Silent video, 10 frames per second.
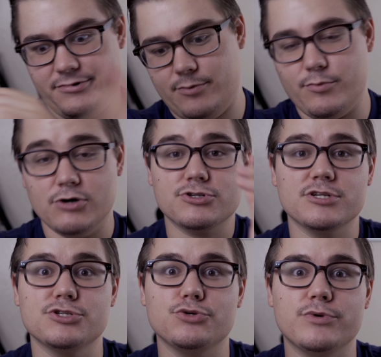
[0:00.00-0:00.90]

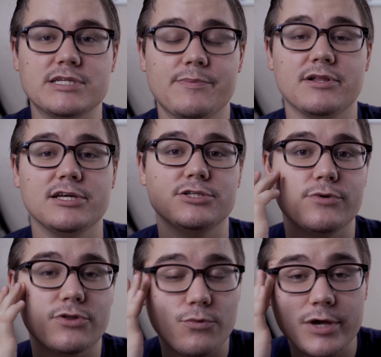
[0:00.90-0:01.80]
motions you would typically do
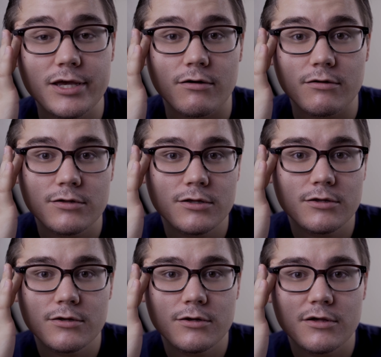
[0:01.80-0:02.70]
with a wheel,
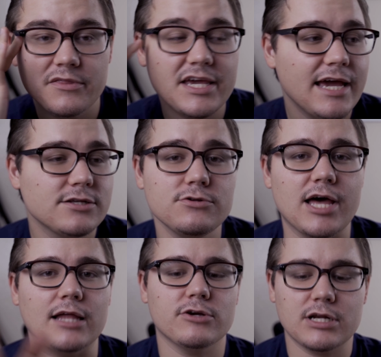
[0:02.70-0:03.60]
they can't do
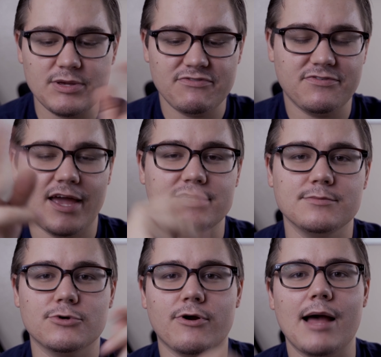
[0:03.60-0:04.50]
that. They're going to be
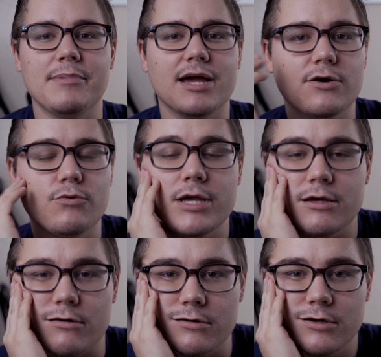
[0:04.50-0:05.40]
phantom grabbing at a
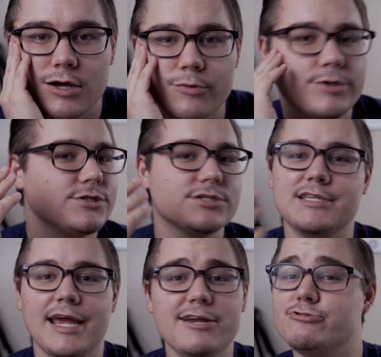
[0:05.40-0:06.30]
wheel, which is
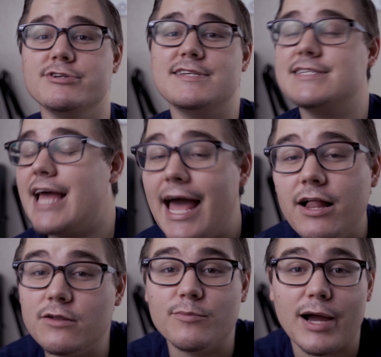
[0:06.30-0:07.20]
dangerous as
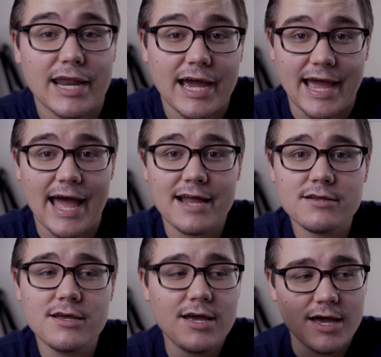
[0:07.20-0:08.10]
hell, might I add,
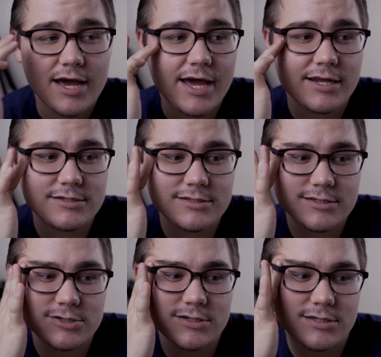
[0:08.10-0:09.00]
and
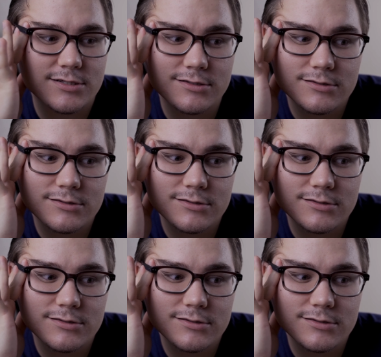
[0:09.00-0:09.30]
just